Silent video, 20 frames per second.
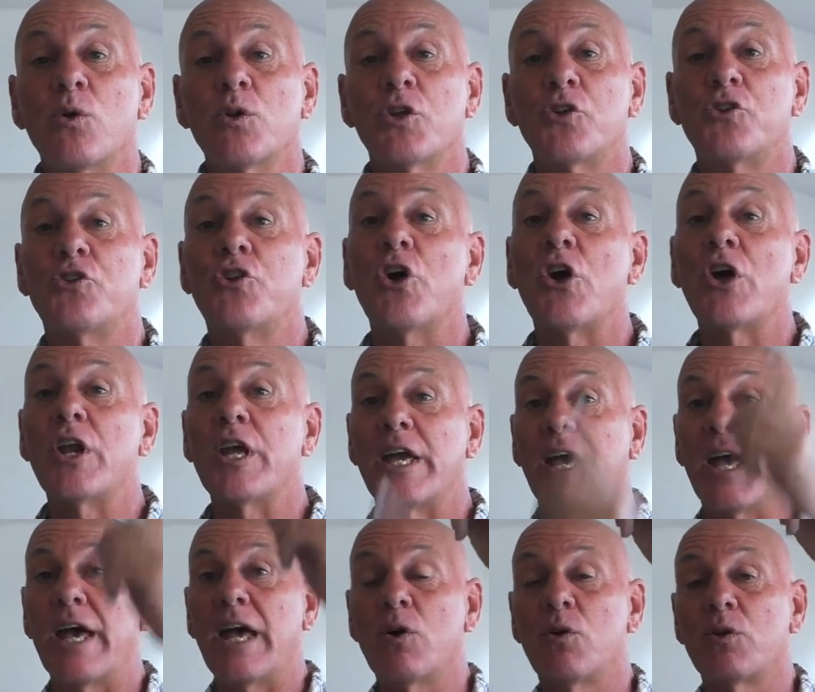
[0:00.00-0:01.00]
the dirty
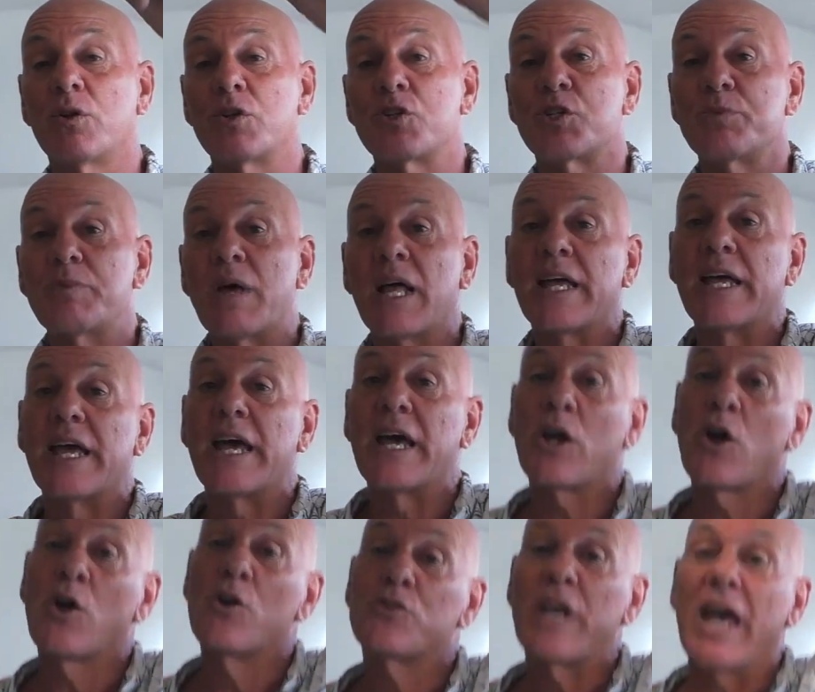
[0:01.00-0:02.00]
air or the smelly air
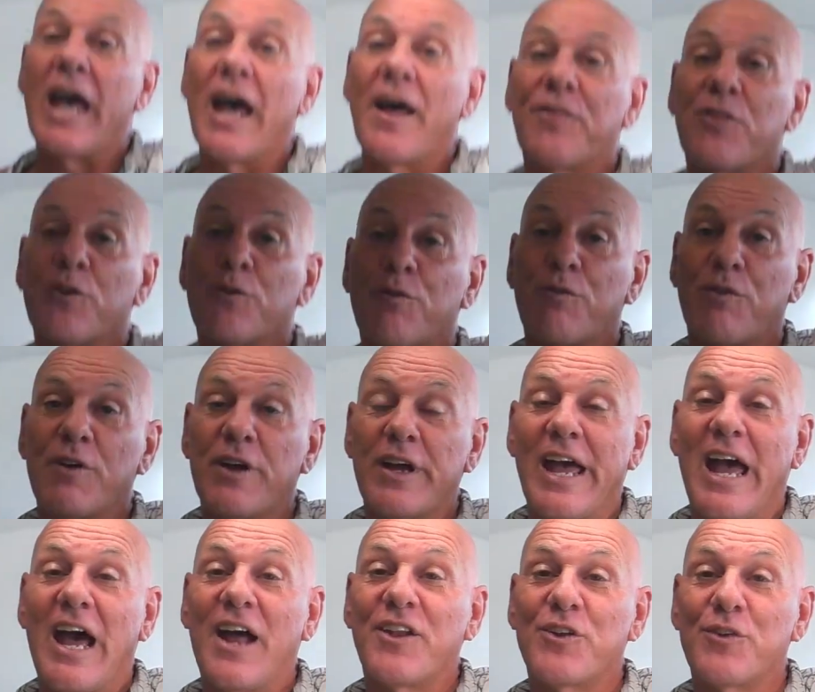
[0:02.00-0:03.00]
goes out
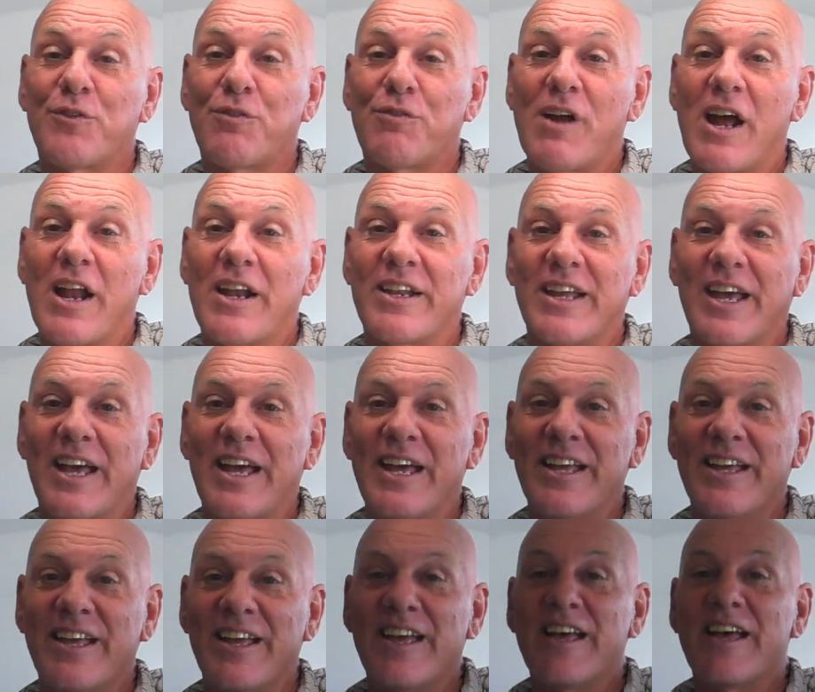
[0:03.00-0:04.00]
the front, yeah.
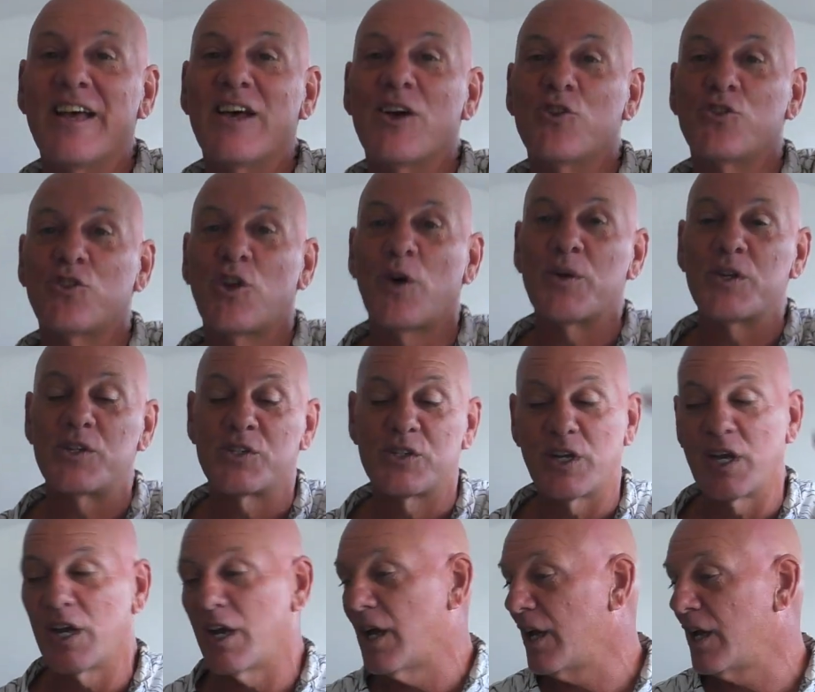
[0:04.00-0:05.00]
So it's
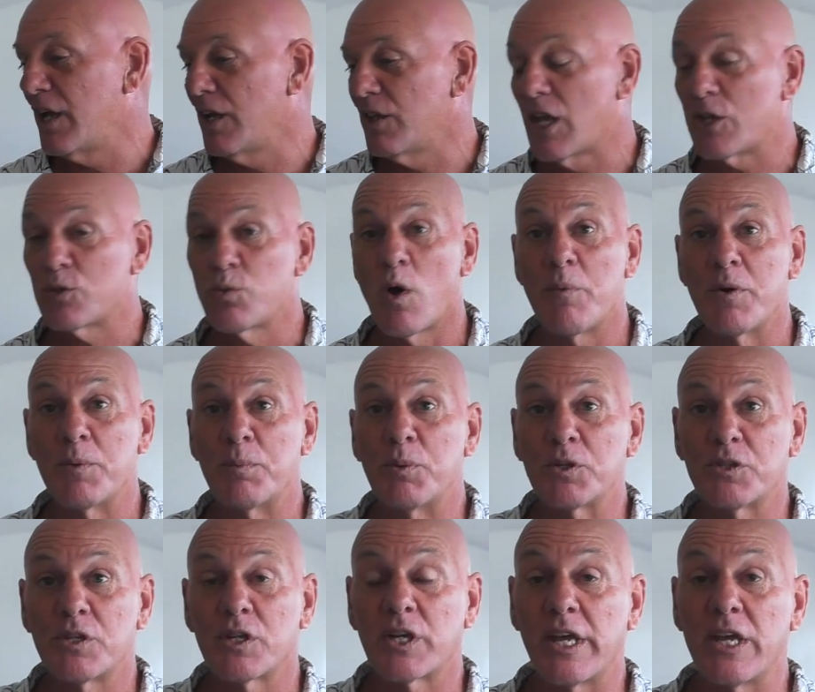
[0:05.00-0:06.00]
that's why we
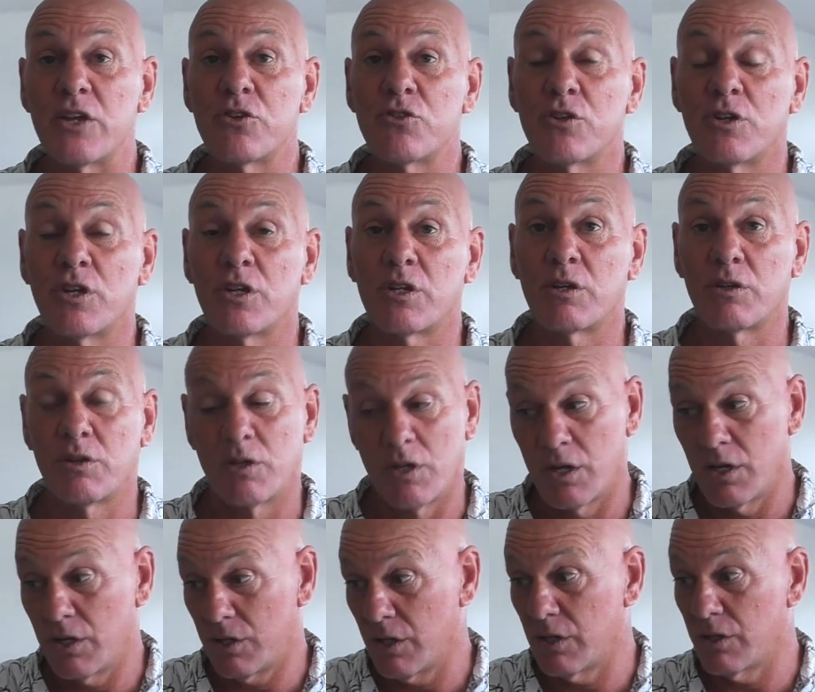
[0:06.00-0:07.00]
put the kitchen at
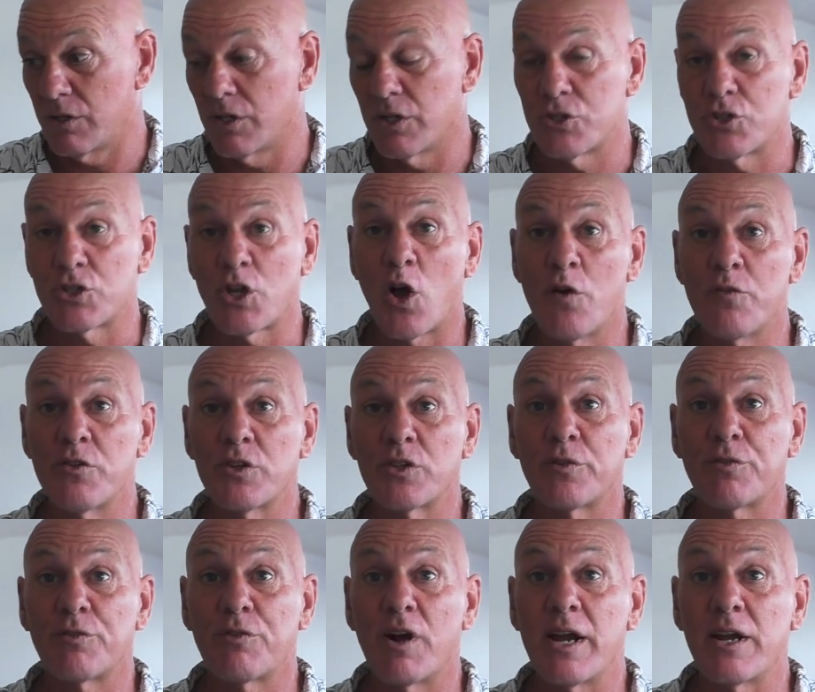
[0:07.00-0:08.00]
the stove at
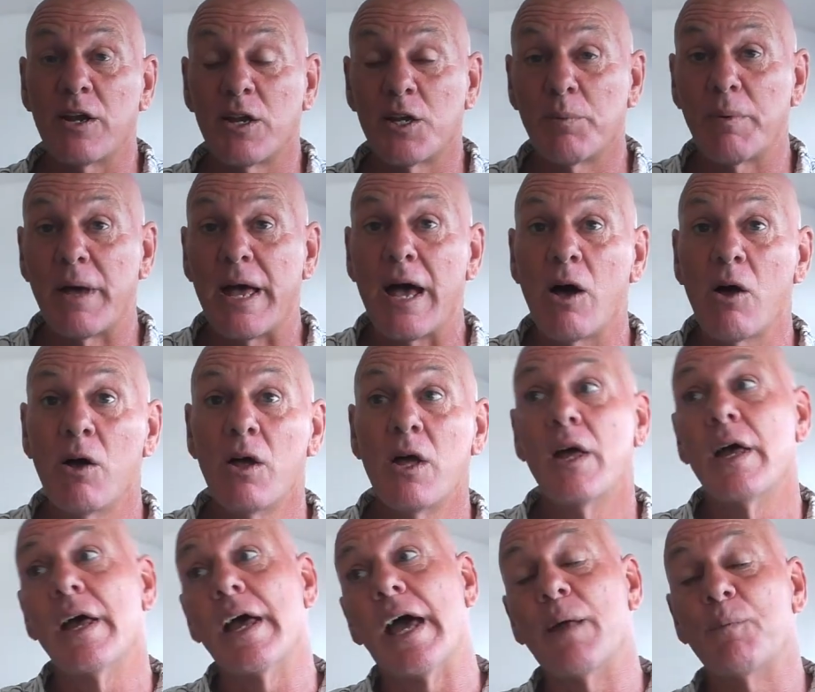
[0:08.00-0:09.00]
the front, at the bow,
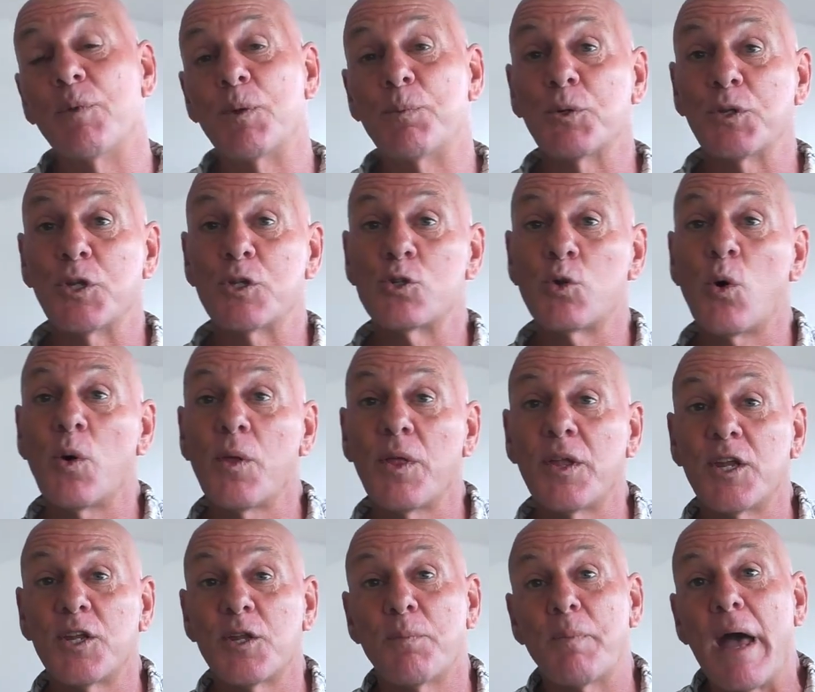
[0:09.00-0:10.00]
and we put the
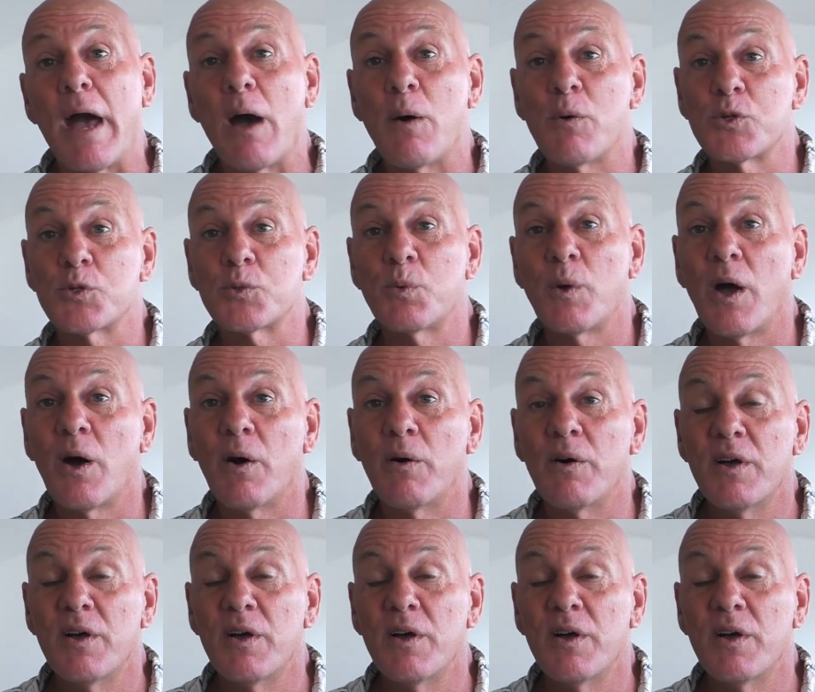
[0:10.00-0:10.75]
toilet at the bow as well.